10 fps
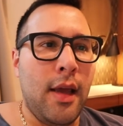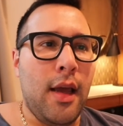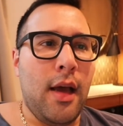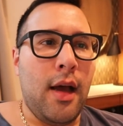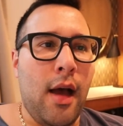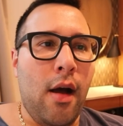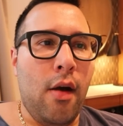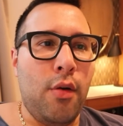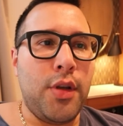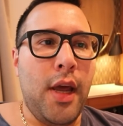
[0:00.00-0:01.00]
uh,
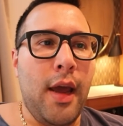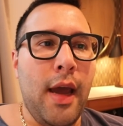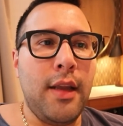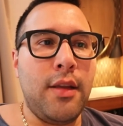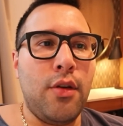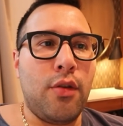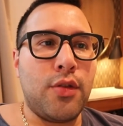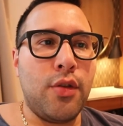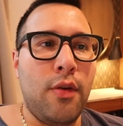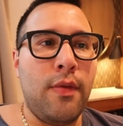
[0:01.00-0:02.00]
on the 18
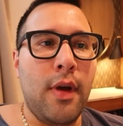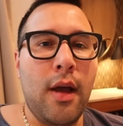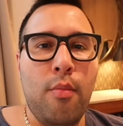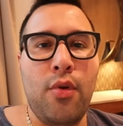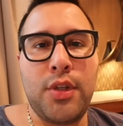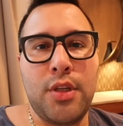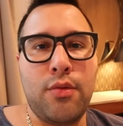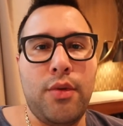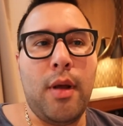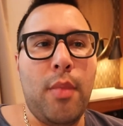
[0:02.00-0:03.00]
October. I booked this
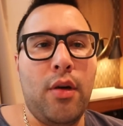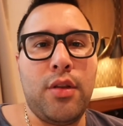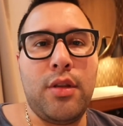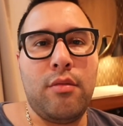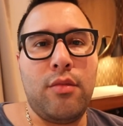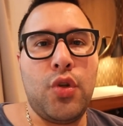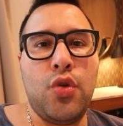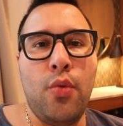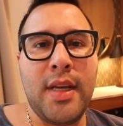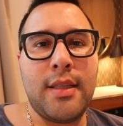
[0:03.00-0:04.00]
room about
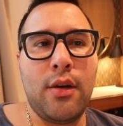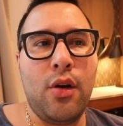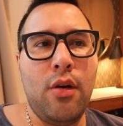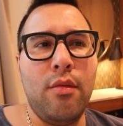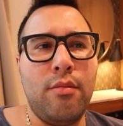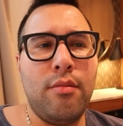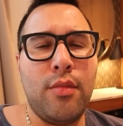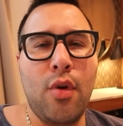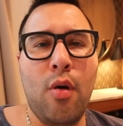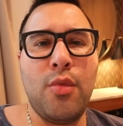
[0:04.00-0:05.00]
two weeks ago,
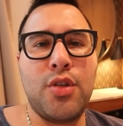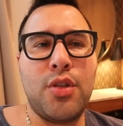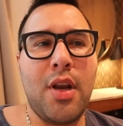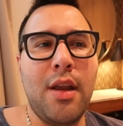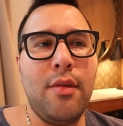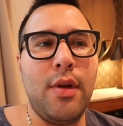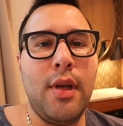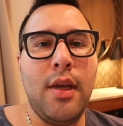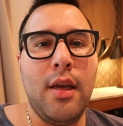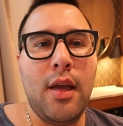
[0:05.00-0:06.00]
almost three.
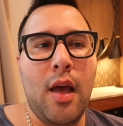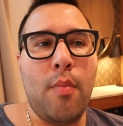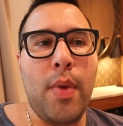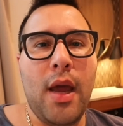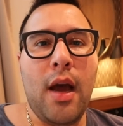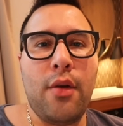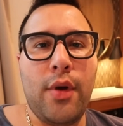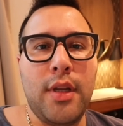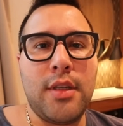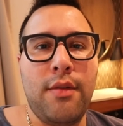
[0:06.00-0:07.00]
I pay
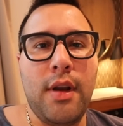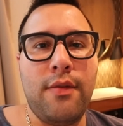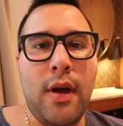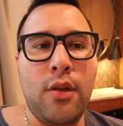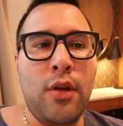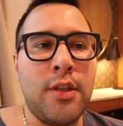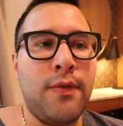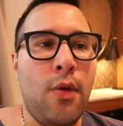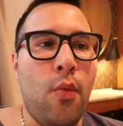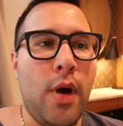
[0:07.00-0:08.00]
$175
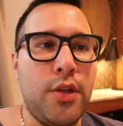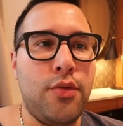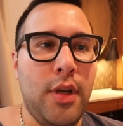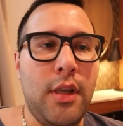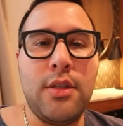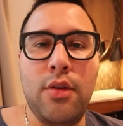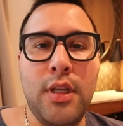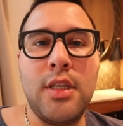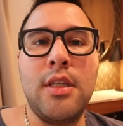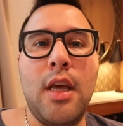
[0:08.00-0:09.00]
for one suite. So
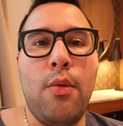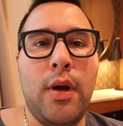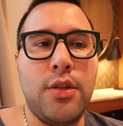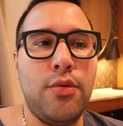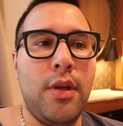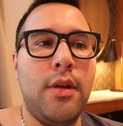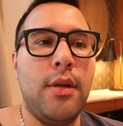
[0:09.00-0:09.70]
this is a one suite,